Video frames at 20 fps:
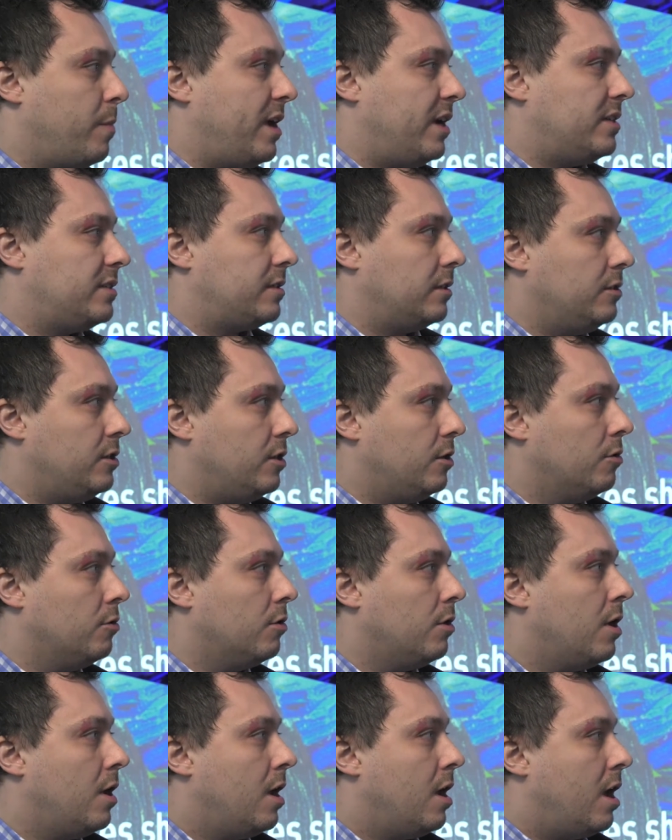makes a new
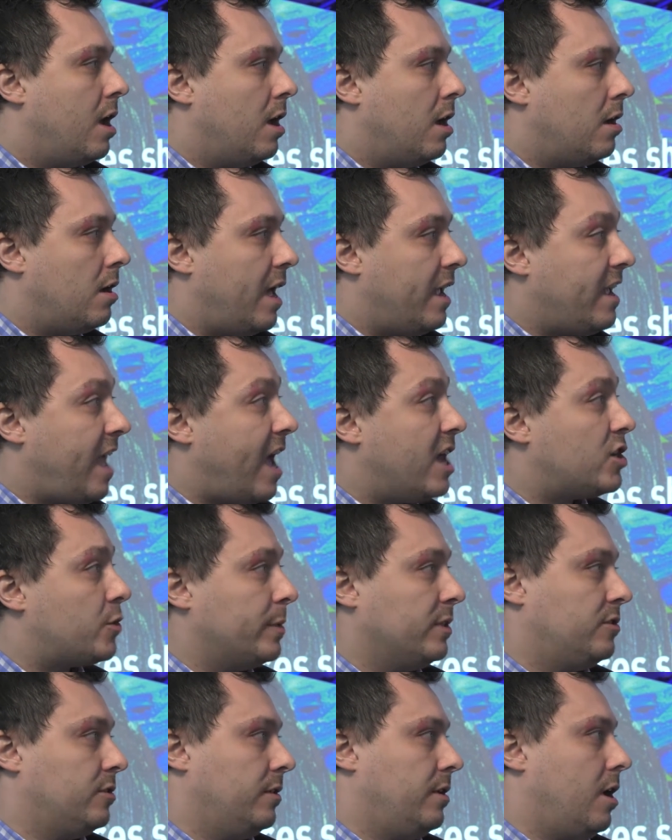uh,
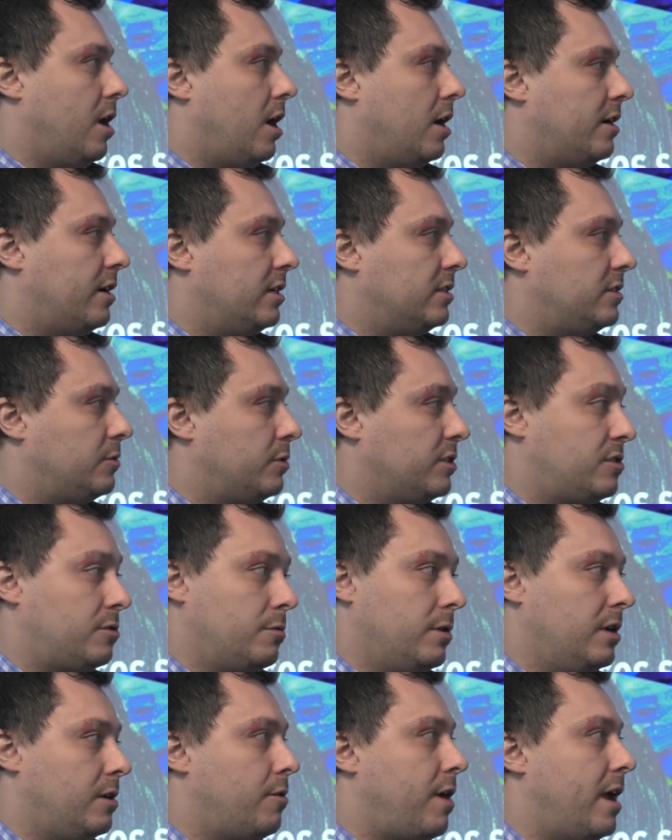engagement to the audience, which is
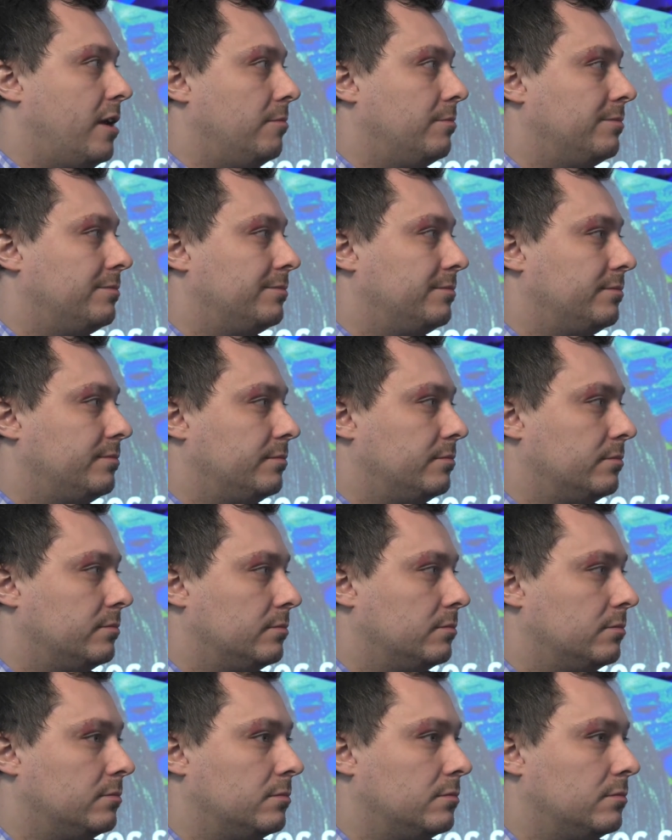really great. And you must be